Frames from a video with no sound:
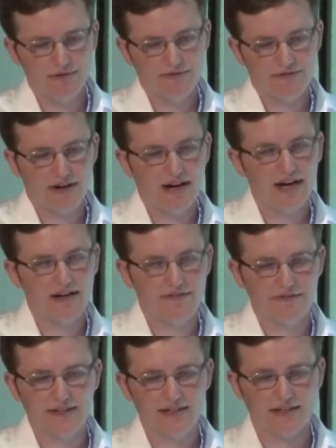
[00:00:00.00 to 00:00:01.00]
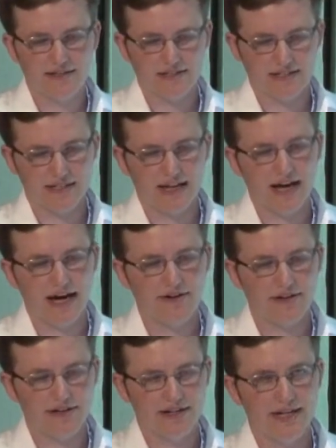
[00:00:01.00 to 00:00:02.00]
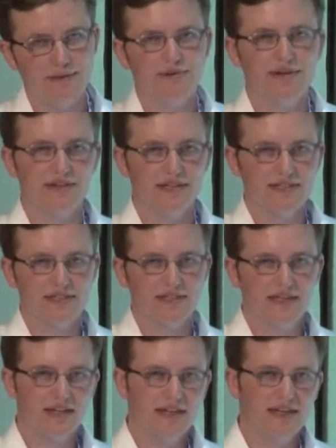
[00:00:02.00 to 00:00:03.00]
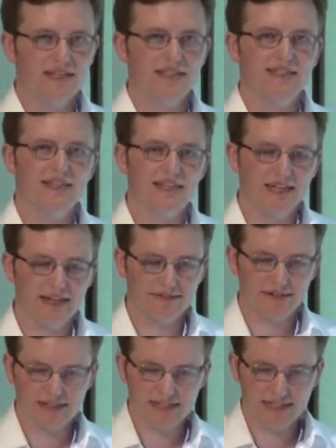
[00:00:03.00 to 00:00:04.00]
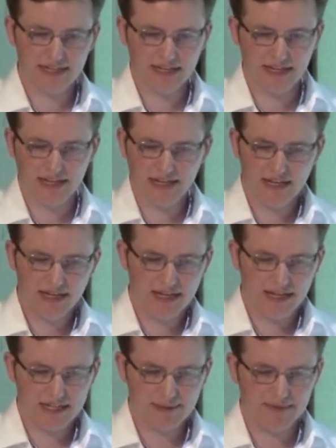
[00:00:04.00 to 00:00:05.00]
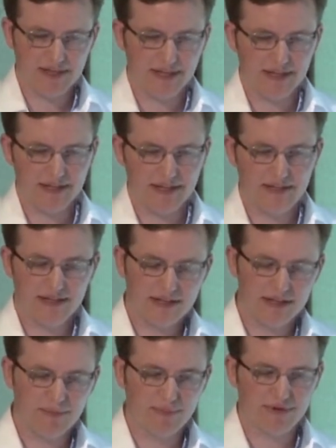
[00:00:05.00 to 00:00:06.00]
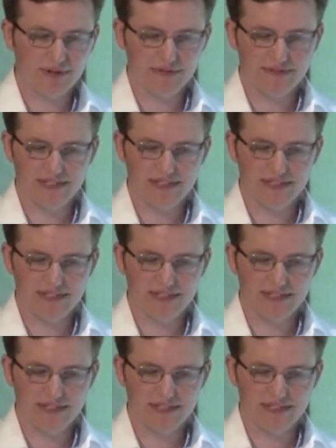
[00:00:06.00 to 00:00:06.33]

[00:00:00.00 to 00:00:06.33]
for hire vehicles in outer neighborhoods in city after city has been improved